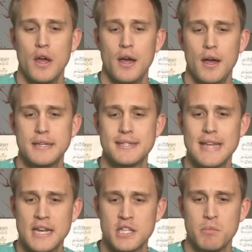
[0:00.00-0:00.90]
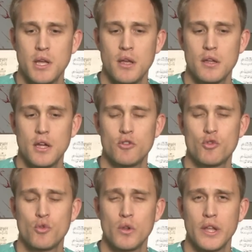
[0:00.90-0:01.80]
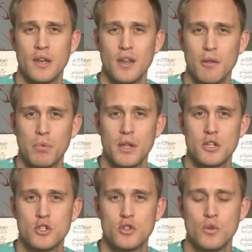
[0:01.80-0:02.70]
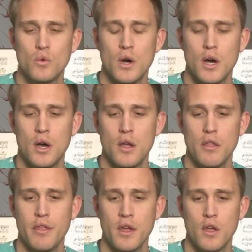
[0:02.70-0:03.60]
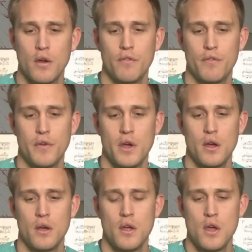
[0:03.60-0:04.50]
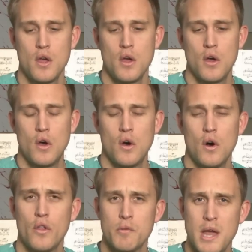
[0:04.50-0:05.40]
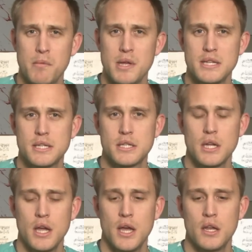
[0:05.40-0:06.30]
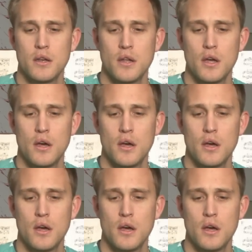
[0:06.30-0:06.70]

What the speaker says: it saddens me truly and deeply to think of all the babies and